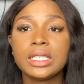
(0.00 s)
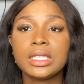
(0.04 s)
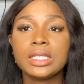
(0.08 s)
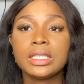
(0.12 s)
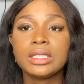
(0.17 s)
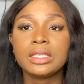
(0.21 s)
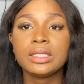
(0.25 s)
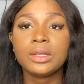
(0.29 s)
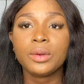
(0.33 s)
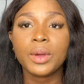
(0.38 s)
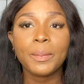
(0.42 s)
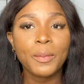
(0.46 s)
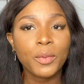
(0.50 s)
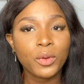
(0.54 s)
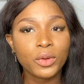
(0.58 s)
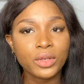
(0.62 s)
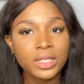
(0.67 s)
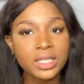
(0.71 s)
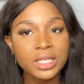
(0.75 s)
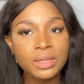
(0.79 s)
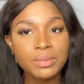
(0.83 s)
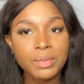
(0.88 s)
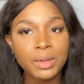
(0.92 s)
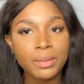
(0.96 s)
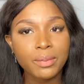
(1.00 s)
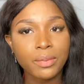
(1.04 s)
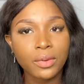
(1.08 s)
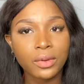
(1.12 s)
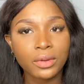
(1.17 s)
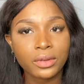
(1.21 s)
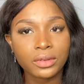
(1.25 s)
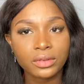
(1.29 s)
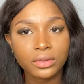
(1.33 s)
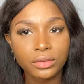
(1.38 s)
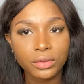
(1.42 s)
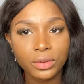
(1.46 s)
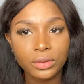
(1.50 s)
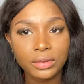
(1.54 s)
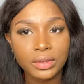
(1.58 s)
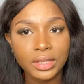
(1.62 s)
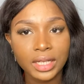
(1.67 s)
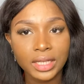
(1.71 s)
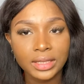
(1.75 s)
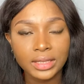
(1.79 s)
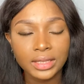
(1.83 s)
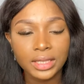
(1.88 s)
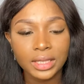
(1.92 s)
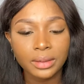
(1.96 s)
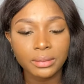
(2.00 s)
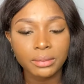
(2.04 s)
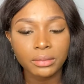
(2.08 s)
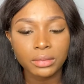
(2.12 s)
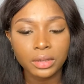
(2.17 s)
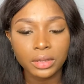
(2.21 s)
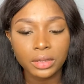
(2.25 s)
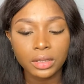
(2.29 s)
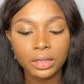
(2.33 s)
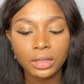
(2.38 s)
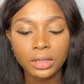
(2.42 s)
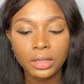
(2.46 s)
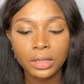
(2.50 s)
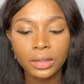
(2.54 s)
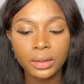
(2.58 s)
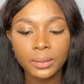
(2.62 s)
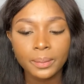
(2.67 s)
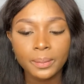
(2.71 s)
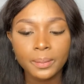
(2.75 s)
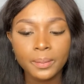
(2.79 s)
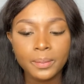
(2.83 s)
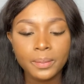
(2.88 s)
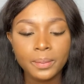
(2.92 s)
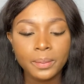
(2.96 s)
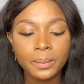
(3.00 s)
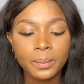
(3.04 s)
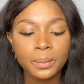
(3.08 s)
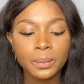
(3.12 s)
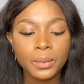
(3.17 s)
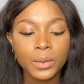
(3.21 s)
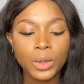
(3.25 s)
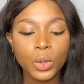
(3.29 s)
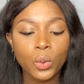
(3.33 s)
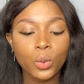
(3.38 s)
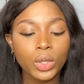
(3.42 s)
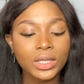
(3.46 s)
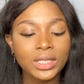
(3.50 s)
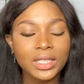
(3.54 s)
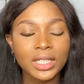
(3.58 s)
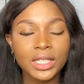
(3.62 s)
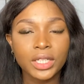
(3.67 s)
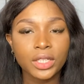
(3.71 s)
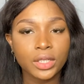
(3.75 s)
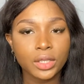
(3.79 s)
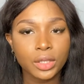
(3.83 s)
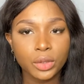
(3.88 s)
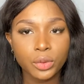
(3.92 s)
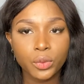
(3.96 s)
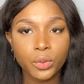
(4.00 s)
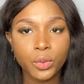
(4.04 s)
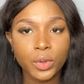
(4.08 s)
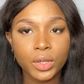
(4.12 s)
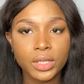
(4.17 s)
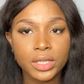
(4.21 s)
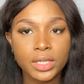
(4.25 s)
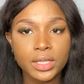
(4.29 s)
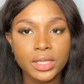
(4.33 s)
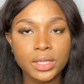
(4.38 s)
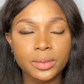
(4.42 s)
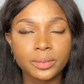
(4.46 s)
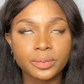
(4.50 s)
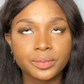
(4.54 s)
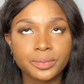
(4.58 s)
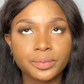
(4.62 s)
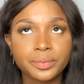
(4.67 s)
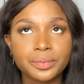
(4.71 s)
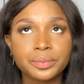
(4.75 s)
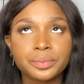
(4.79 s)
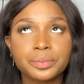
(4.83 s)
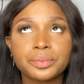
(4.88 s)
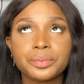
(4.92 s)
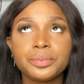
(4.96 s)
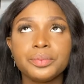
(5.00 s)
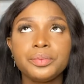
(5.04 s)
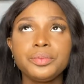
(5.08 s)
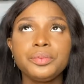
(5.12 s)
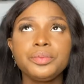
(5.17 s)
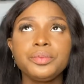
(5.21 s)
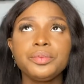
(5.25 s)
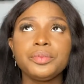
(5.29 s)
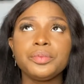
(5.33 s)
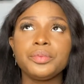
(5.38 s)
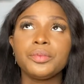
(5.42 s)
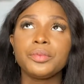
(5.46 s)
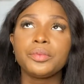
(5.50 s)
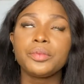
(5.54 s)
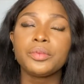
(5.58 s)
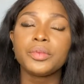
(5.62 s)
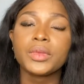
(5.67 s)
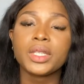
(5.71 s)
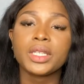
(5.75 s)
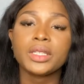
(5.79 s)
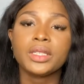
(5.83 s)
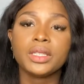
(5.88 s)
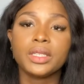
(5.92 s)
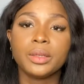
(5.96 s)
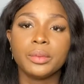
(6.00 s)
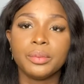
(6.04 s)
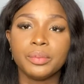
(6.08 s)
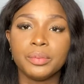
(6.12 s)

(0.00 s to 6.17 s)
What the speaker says: There were police people on the road that day, but what I heard was the